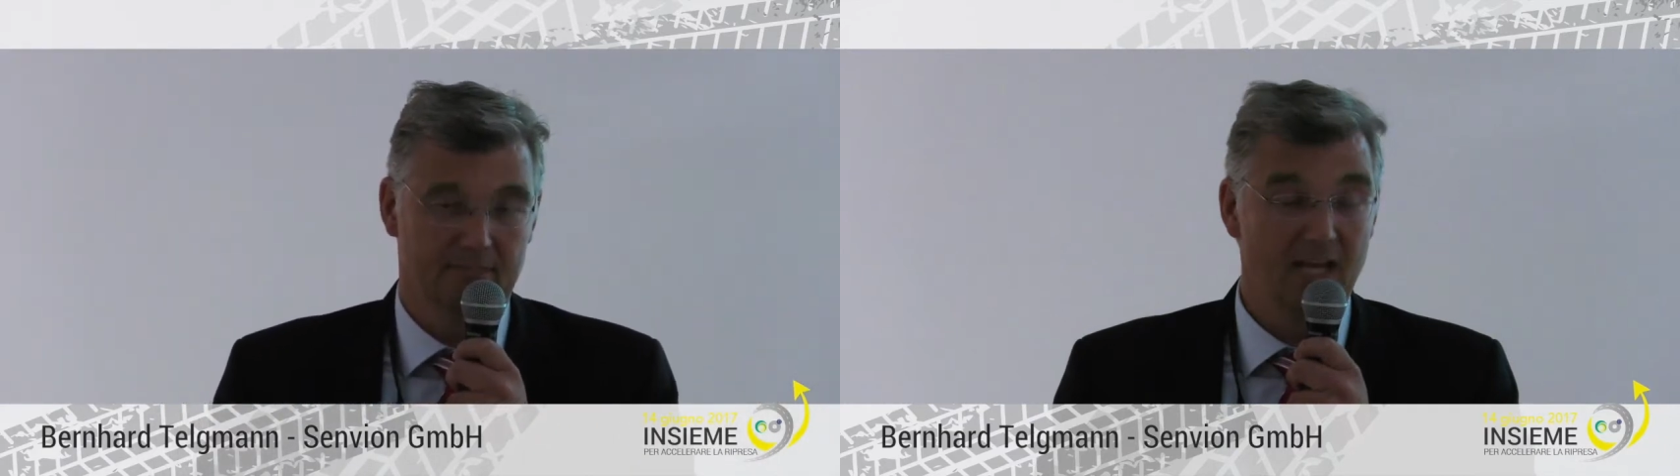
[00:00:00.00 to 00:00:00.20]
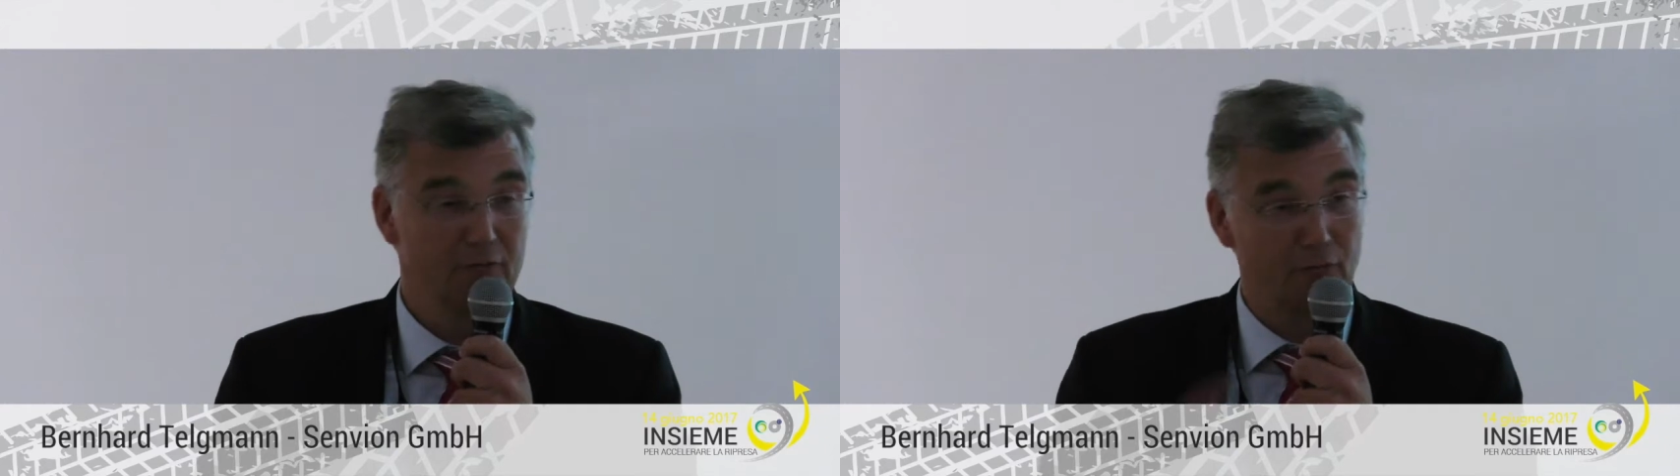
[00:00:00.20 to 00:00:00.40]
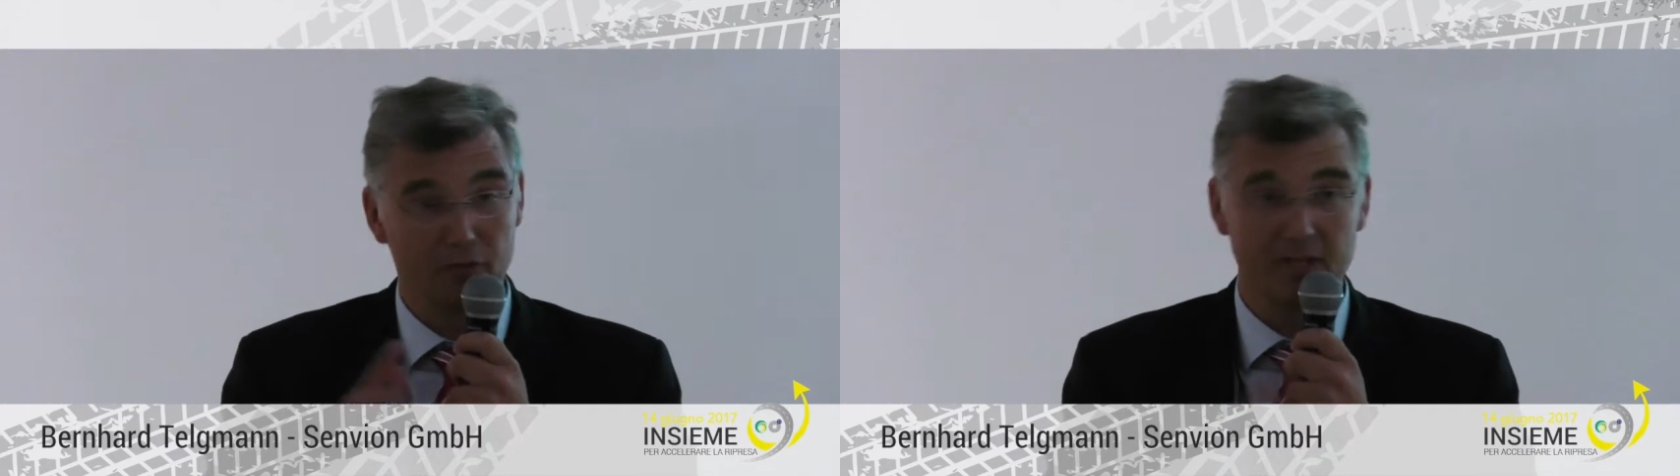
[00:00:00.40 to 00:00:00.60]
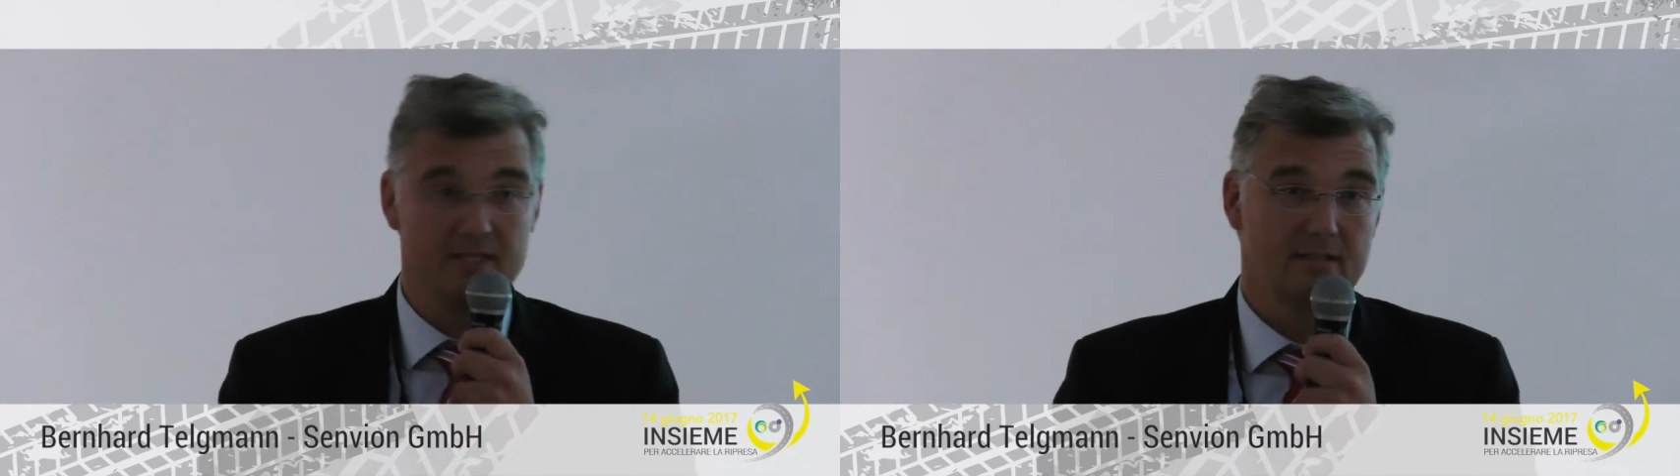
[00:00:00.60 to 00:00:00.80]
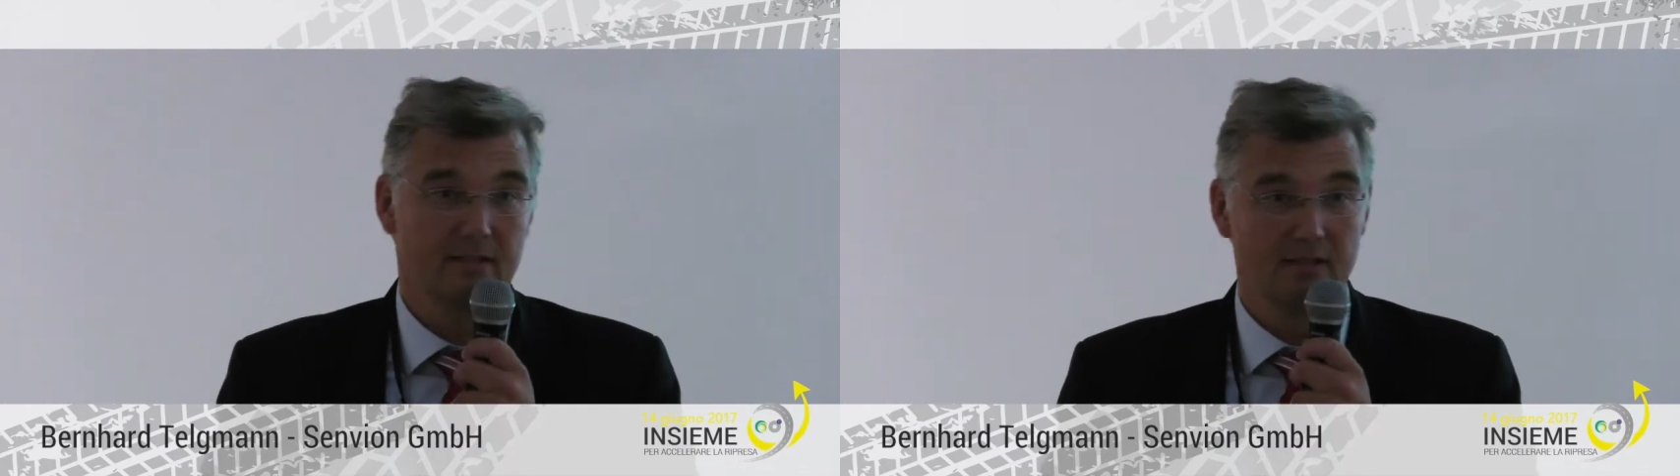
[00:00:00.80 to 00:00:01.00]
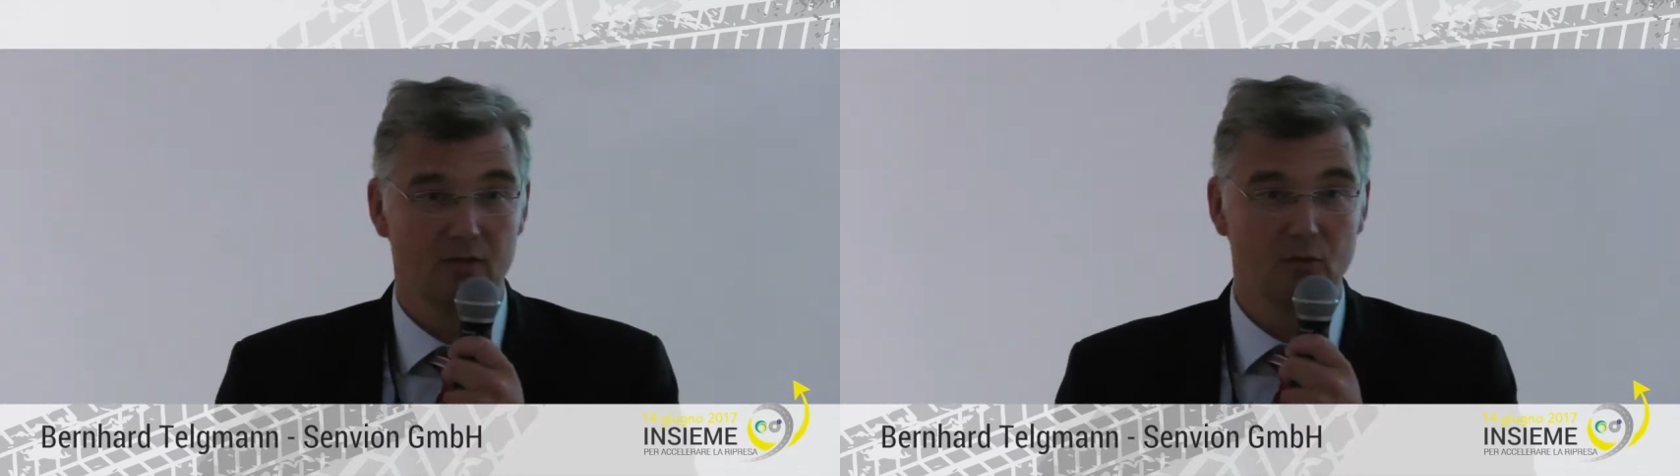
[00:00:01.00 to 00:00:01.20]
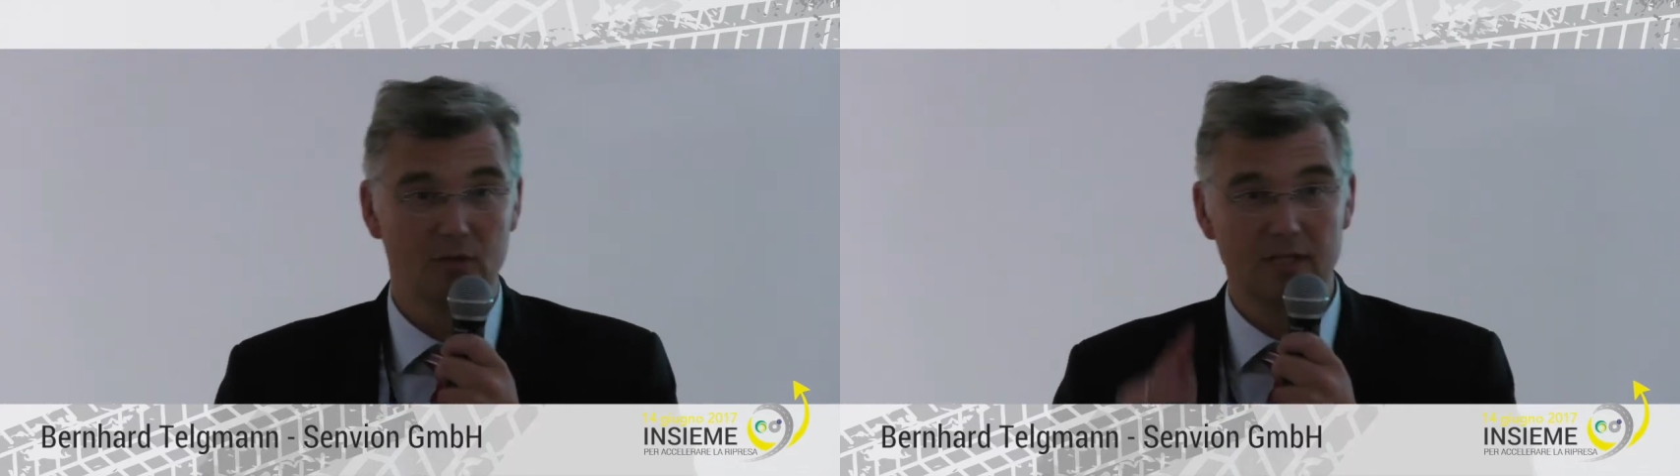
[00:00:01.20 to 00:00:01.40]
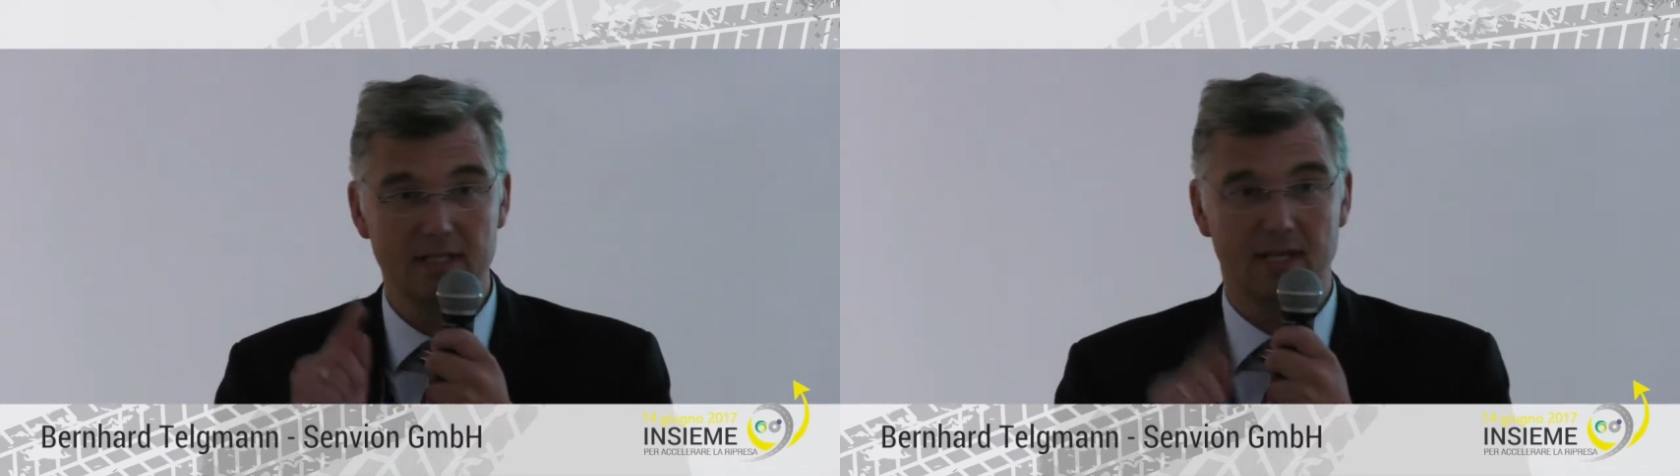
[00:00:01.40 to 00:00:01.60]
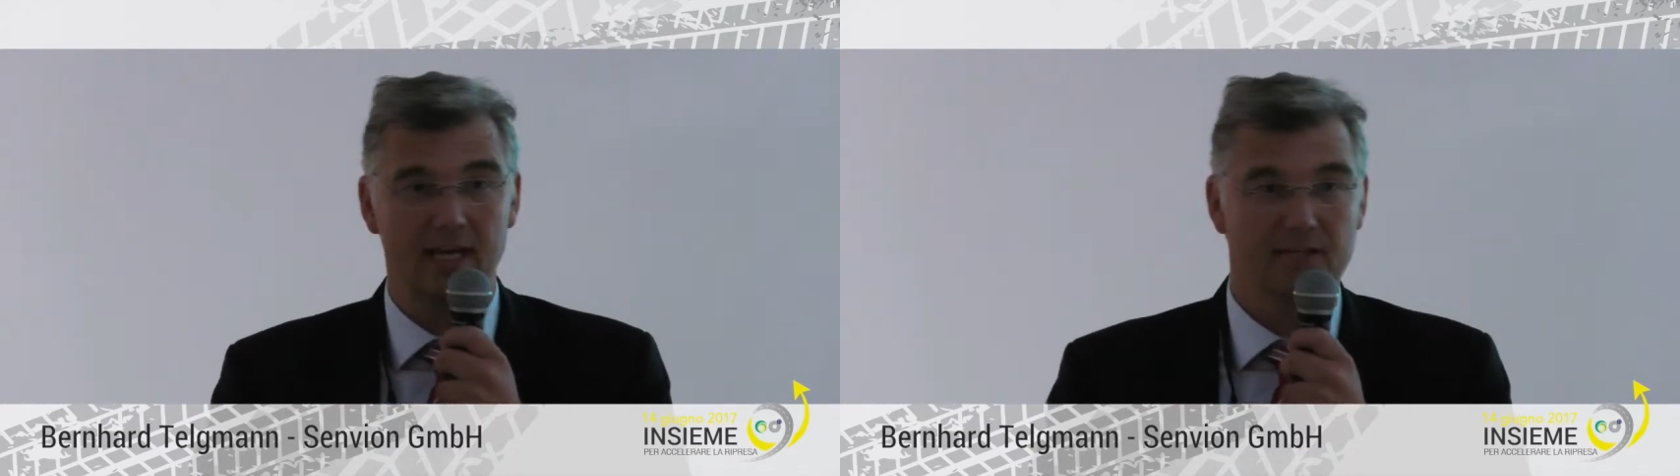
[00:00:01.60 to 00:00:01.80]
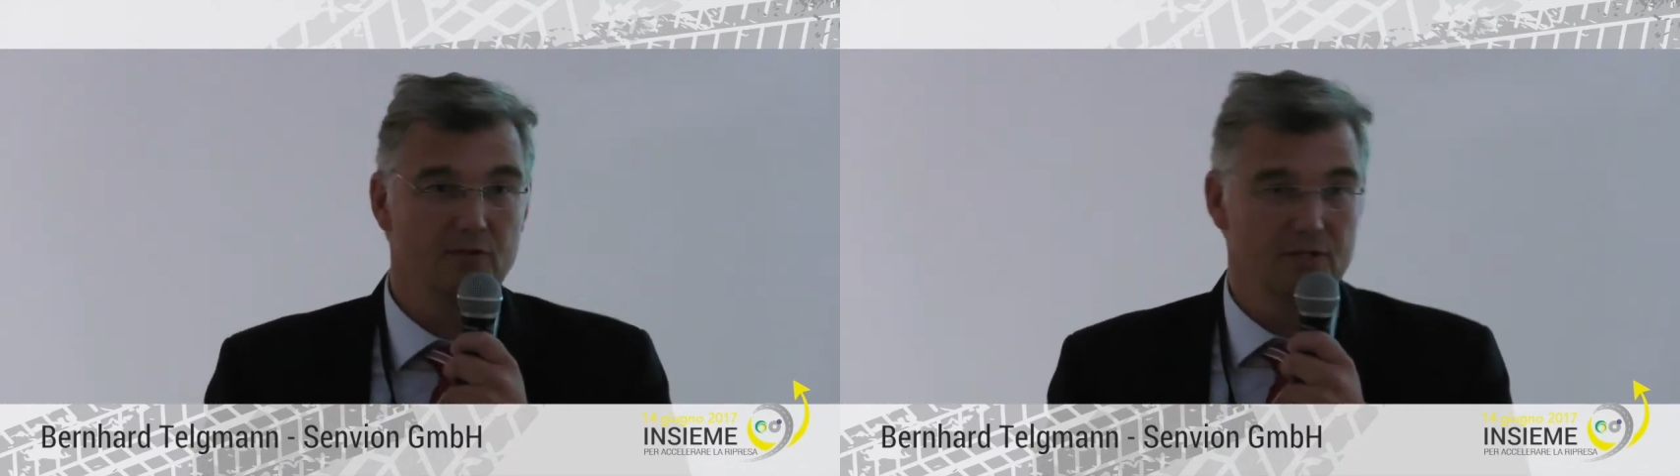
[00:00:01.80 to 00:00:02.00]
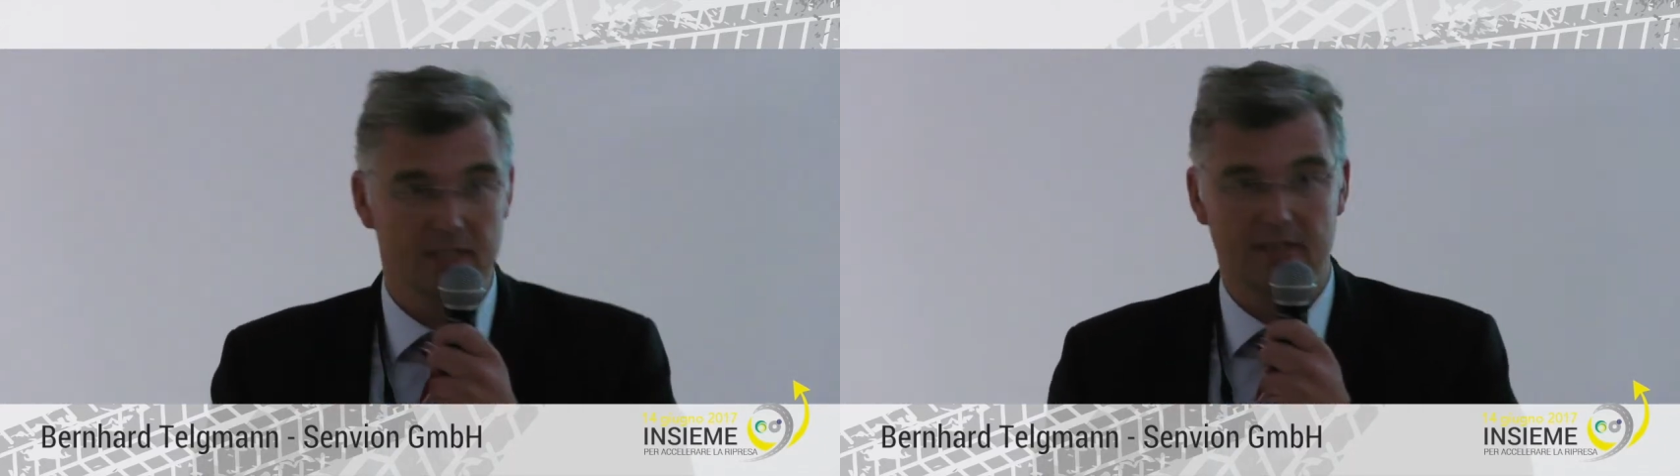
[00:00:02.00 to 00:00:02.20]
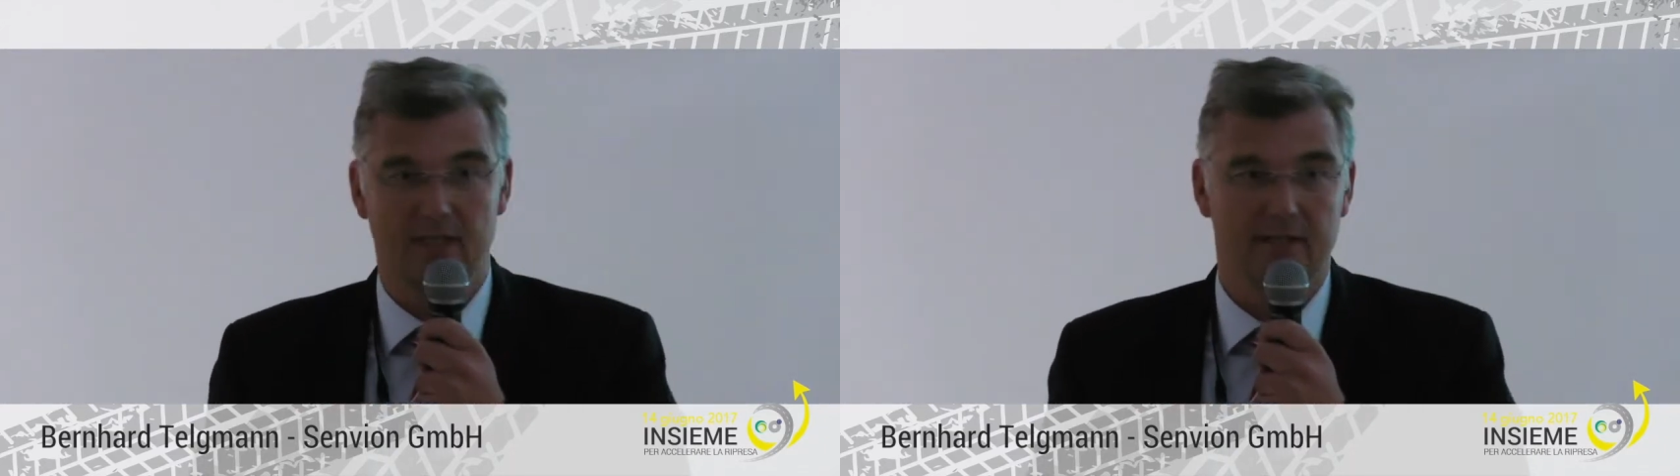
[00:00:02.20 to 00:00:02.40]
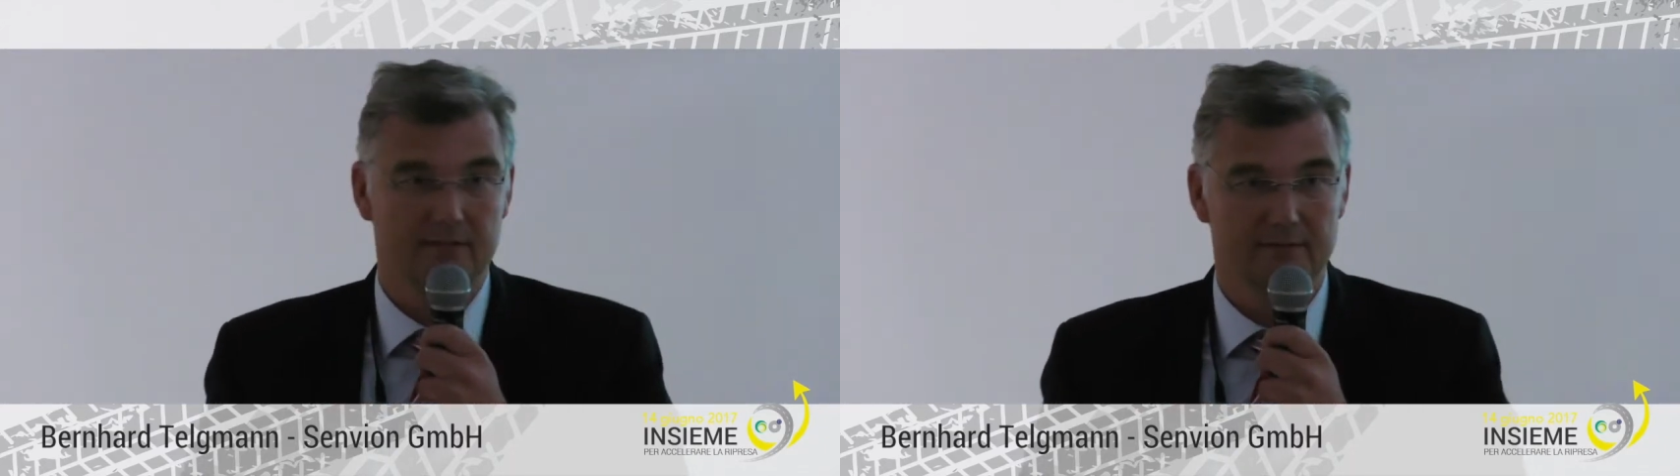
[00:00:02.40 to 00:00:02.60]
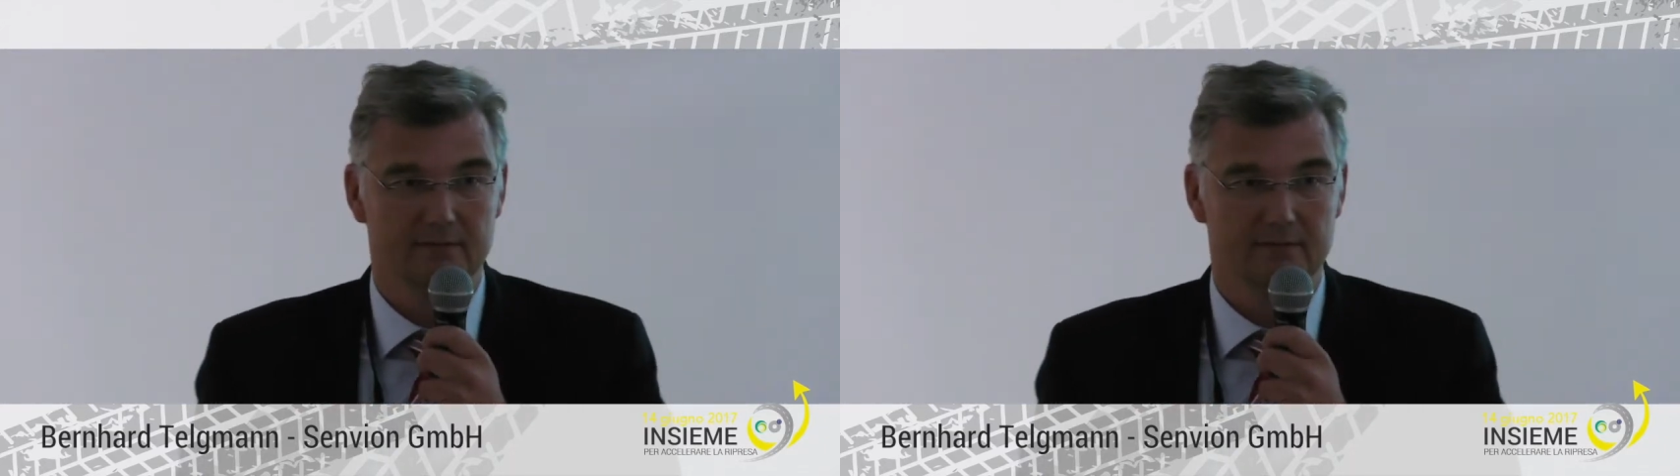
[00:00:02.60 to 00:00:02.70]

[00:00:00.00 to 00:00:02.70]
And for this, you need electricity.